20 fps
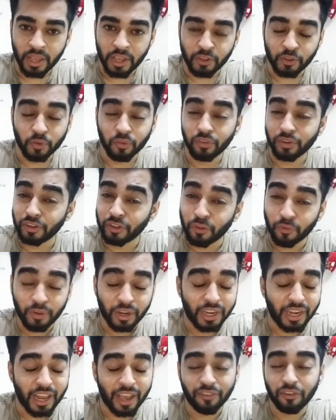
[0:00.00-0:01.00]
You
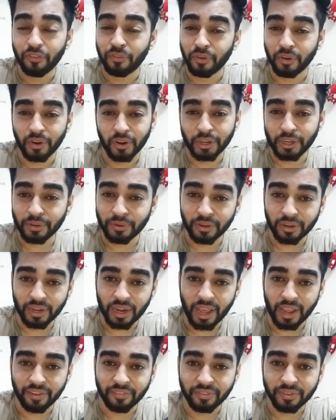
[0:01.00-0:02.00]
will never forget in your
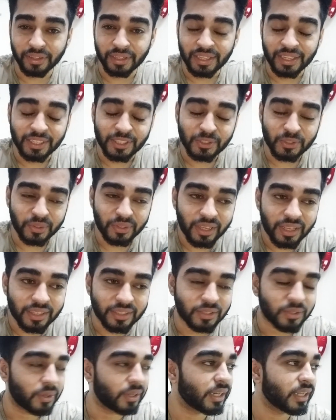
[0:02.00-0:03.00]
life. So
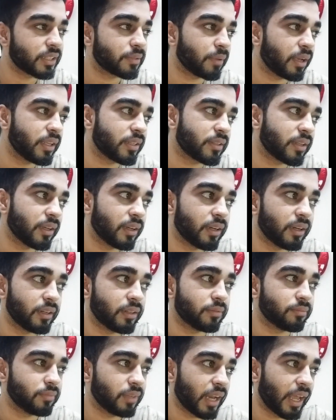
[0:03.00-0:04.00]
yes, so it is my
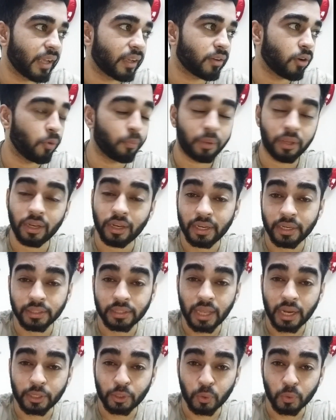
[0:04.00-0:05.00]
like opinion in
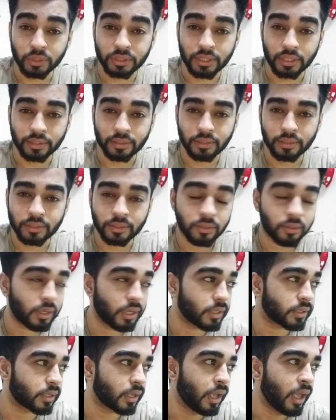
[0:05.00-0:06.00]
that question. So
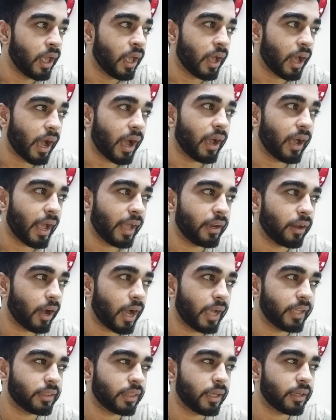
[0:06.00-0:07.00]
yes, I know,
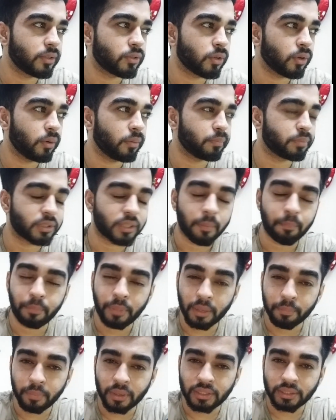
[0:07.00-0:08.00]
I think so some
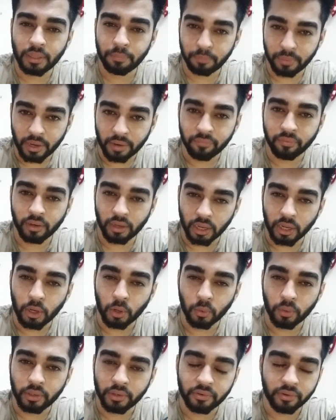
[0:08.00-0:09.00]
people they prefer
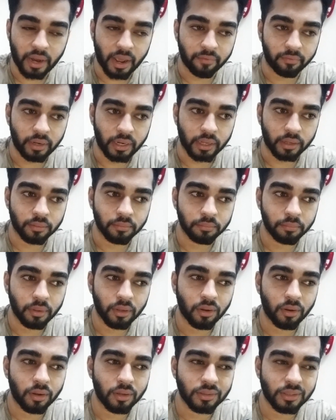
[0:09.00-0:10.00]
alone traveling
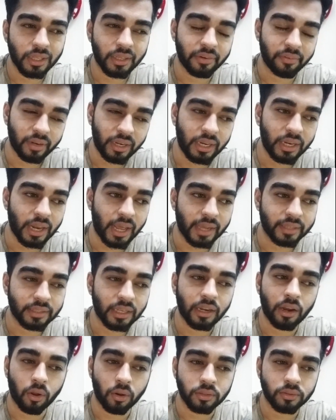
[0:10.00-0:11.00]
because they really like
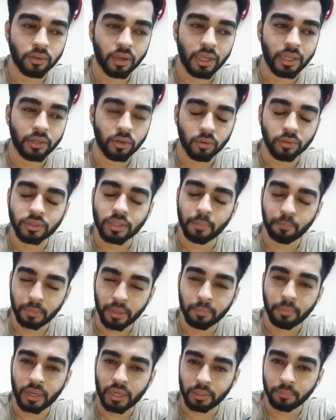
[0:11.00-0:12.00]
that. Also I know some
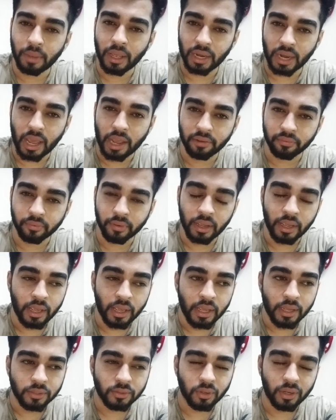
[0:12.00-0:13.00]
people in my life.
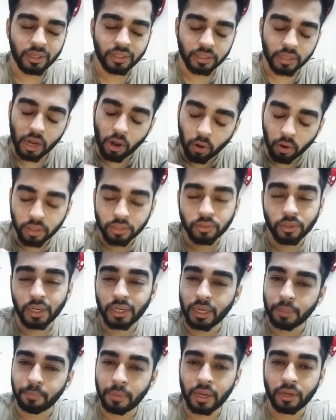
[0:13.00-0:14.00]
So it's also
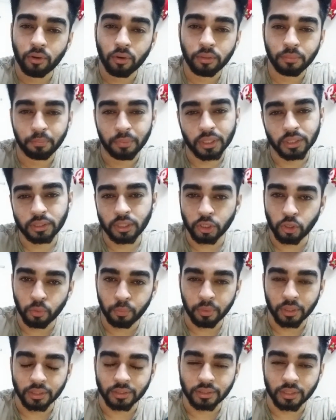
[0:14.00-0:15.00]
depend on person to
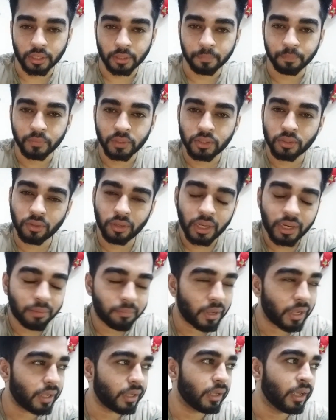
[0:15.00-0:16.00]
person. So in
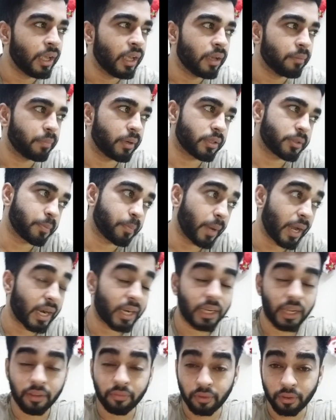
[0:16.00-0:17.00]
my
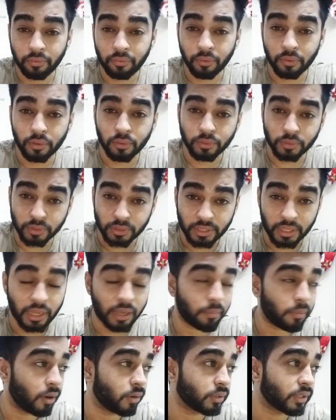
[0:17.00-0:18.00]
perspective, if you say
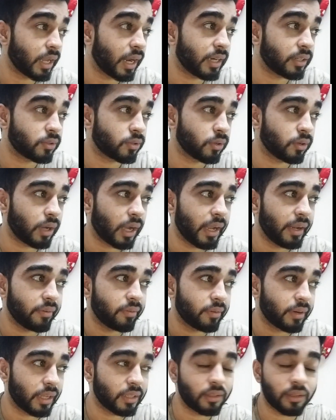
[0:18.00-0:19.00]
about that, so I
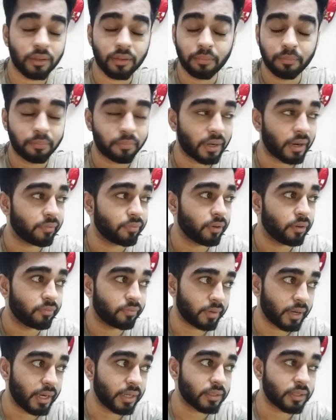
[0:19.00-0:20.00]
rather prefer
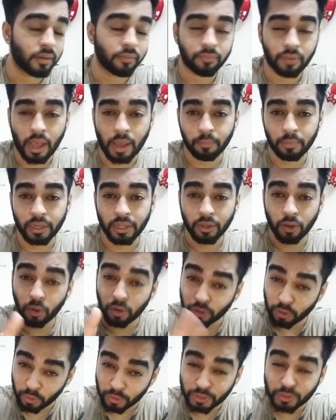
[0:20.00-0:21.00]
friends and family,
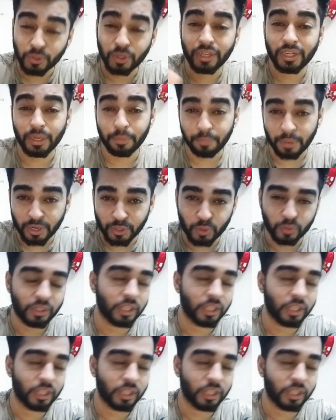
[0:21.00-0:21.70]
or also it depends on